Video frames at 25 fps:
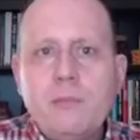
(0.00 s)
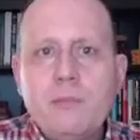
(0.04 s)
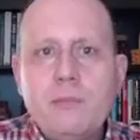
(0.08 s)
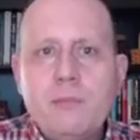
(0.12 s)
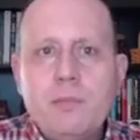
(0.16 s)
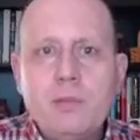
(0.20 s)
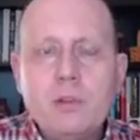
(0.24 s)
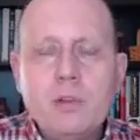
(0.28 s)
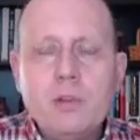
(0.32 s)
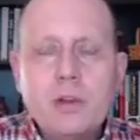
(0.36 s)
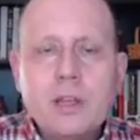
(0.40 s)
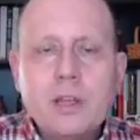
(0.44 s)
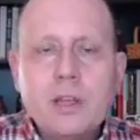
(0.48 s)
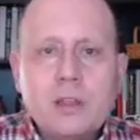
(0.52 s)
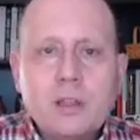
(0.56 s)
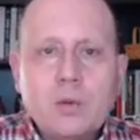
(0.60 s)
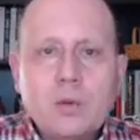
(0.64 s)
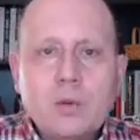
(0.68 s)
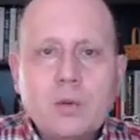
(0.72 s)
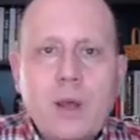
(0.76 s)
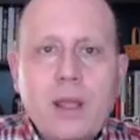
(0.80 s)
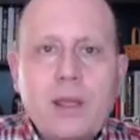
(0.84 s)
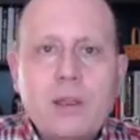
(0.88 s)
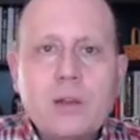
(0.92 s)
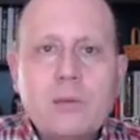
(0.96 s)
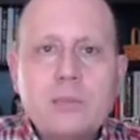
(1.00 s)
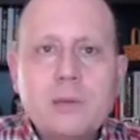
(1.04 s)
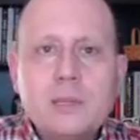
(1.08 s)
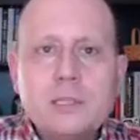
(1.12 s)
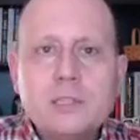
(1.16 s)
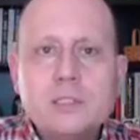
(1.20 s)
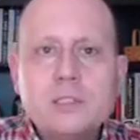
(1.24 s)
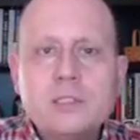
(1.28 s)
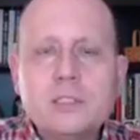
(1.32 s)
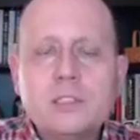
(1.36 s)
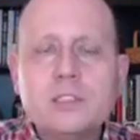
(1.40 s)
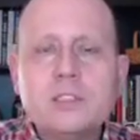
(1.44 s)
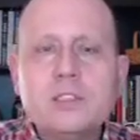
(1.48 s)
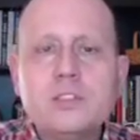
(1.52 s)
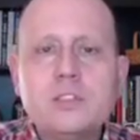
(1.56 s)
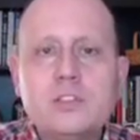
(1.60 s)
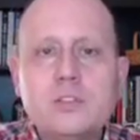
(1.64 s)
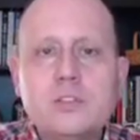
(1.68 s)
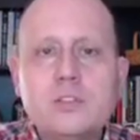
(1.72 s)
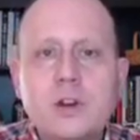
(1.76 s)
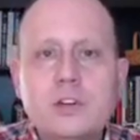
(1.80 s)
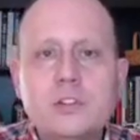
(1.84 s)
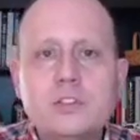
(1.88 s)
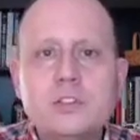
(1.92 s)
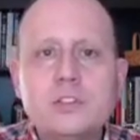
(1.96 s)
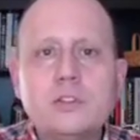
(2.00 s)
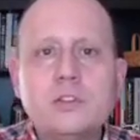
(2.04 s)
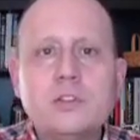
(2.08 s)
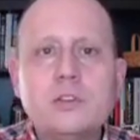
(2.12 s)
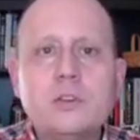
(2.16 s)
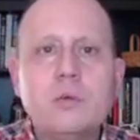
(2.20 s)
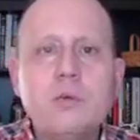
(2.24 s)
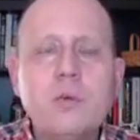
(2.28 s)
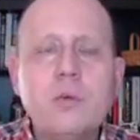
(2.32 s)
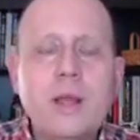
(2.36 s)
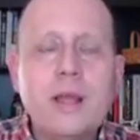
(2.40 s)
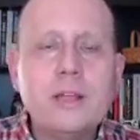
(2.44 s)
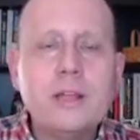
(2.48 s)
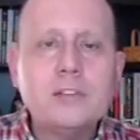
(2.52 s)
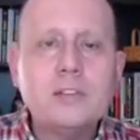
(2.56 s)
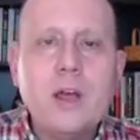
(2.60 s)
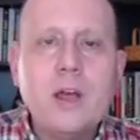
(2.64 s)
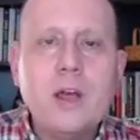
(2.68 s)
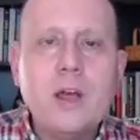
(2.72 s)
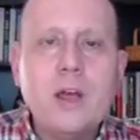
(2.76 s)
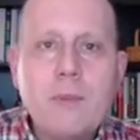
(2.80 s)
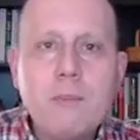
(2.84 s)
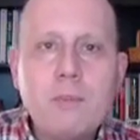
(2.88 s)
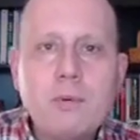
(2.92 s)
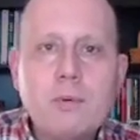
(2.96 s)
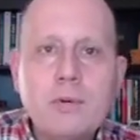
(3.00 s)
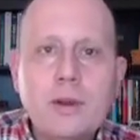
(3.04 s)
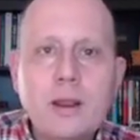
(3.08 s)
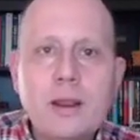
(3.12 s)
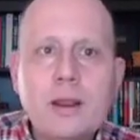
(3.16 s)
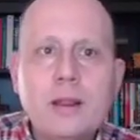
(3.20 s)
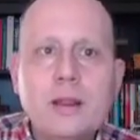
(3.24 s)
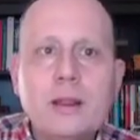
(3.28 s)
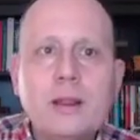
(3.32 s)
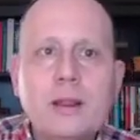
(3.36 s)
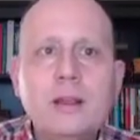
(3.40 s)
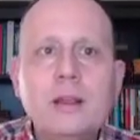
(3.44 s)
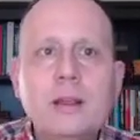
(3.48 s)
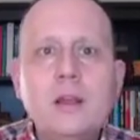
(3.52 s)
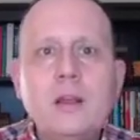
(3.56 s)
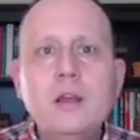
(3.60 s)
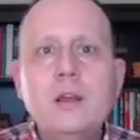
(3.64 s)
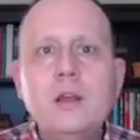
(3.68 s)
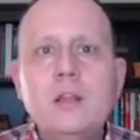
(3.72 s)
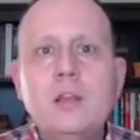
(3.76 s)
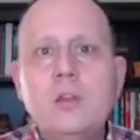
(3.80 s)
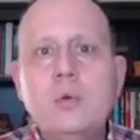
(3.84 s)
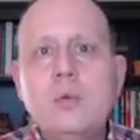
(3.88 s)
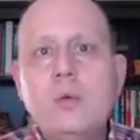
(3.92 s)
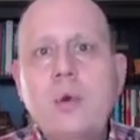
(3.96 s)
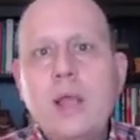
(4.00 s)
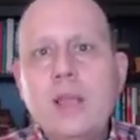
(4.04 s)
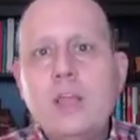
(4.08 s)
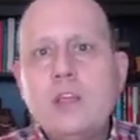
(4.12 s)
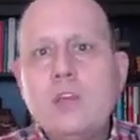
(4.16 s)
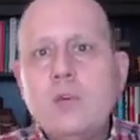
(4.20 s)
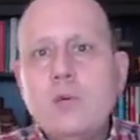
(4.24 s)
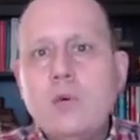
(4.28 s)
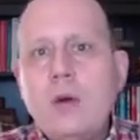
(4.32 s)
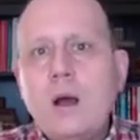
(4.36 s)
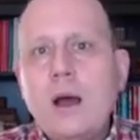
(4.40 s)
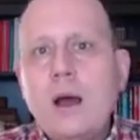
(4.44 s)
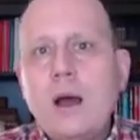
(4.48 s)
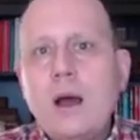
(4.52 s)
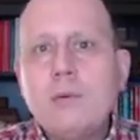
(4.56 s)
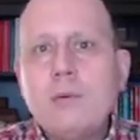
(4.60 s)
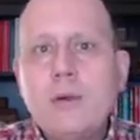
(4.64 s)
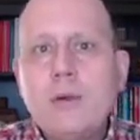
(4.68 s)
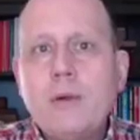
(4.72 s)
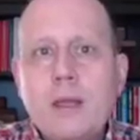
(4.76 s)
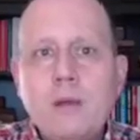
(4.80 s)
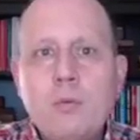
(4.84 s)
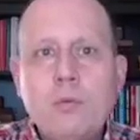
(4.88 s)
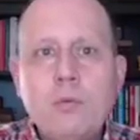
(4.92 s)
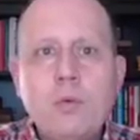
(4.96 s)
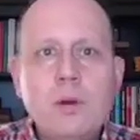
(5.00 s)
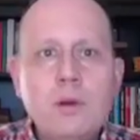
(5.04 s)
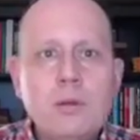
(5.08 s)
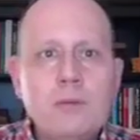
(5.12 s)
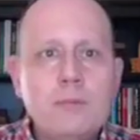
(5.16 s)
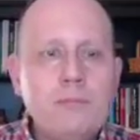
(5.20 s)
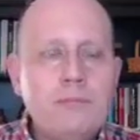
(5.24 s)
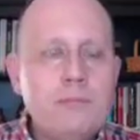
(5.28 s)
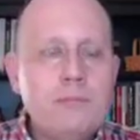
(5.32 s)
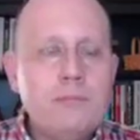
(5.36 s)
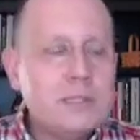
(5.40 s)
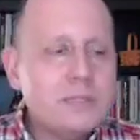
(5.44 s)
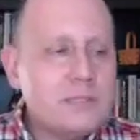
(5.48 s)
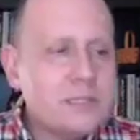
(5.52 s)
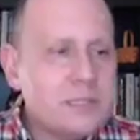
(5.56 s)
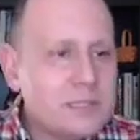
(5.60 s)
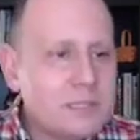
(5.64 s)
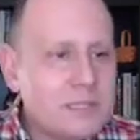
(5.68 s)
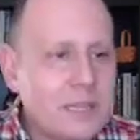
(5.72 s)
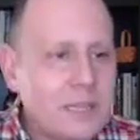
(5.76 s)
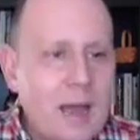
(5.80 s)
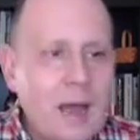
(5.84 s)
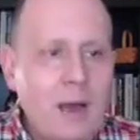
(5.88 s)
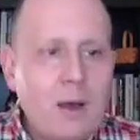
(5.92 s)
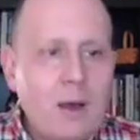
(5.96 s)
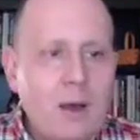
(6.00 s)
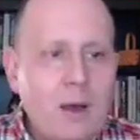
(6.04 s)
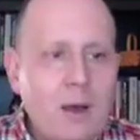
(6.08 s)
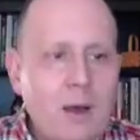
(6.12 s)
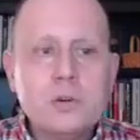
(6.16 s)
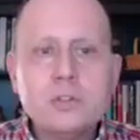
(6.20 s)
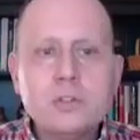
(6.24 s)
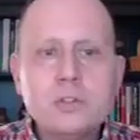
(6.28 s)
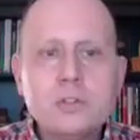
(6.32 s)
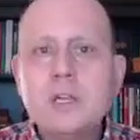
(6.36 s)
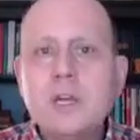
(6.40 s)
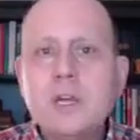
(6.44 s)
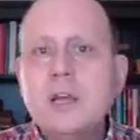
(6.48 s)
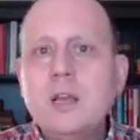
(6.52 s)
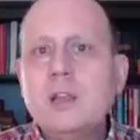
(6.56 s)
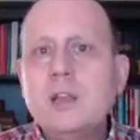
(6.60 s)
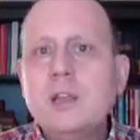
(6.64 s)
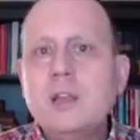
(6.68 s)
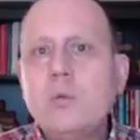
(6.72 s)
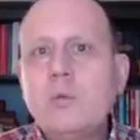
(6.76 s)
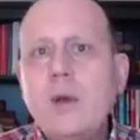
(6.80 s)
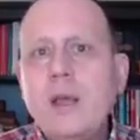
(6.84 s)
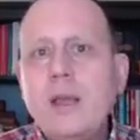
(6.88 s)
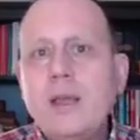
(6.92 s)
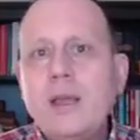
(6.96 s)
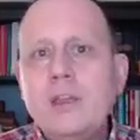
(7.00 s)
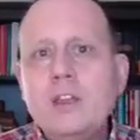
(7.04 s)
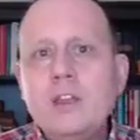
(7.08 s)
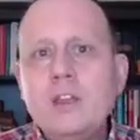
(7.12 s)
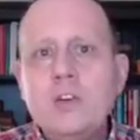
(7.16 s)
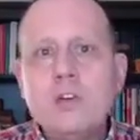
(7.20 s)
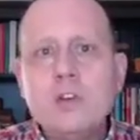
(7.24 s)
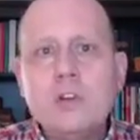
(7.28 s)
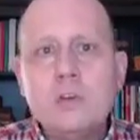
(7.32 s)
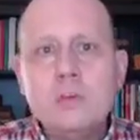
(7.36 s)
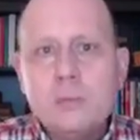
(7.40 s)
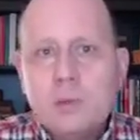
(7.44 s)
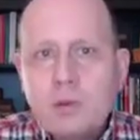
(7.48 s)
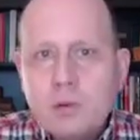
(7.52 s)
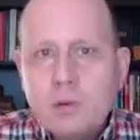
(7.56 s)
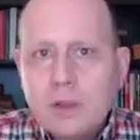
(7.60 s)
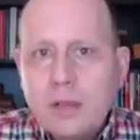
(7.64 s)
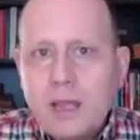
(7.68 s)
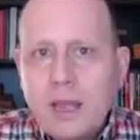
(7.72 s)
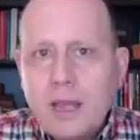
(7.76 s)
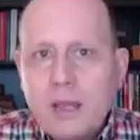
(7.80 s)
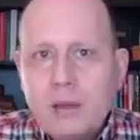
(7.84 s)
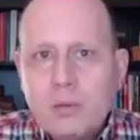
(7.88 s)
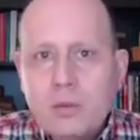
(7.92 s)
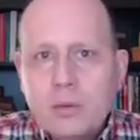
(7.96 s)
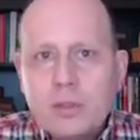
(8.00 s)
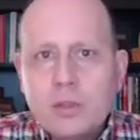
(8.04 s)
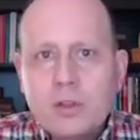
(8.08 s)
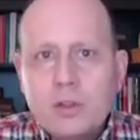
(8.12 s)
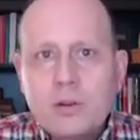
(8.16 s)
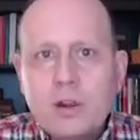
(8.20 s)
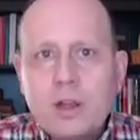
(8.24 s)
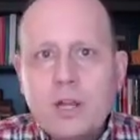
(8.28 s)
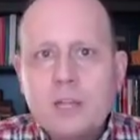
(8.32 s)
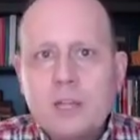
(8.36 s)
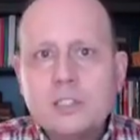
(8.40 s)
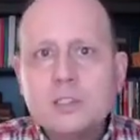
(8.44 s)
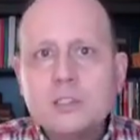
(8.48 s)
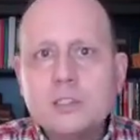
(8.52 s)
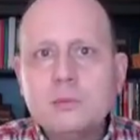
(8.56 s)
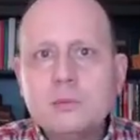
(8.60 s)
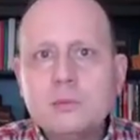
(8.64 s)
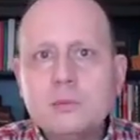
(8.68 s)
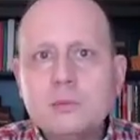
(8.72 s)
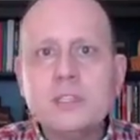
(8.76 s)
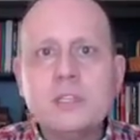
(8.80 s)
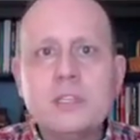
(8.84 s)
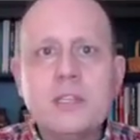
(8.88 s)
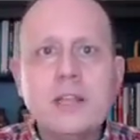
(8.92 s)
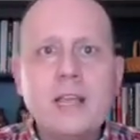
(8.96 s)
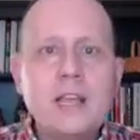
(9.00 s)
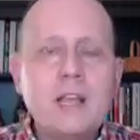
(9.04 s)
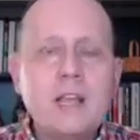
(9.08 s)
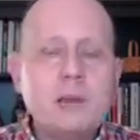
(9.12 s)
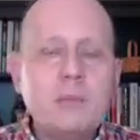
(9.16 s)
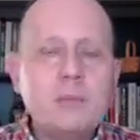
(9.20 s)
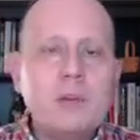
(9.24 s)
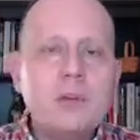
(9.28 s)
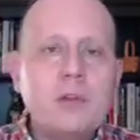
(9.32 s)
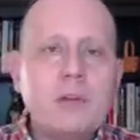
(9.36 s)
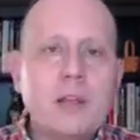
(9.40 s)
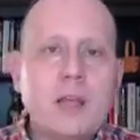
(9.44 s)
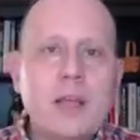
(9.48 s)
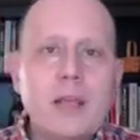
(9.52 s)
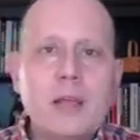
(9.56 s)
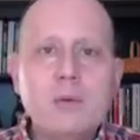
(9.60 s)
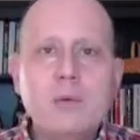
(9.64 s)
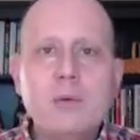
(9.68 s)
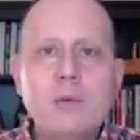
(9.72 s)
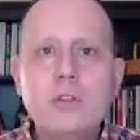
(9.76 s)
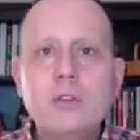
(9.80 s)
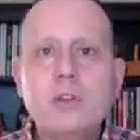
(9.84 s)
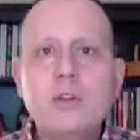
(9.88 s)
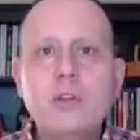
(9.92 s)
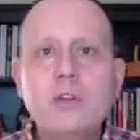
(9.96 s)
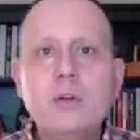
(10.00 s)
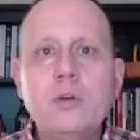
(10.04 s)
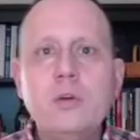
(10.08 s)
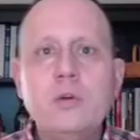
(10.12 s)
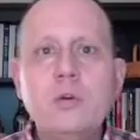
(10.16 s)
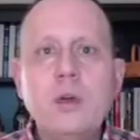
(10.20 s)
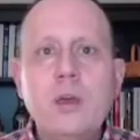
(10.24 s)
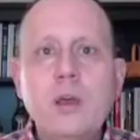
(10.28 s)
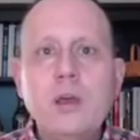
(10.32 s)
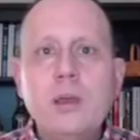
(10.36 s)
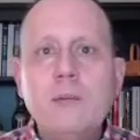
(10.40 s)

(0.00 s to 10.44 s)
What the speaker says: Look at the way your business is structured, the way it's operating, the way you operate, what business hours, the way that you communicate with your customers and they communicate with you.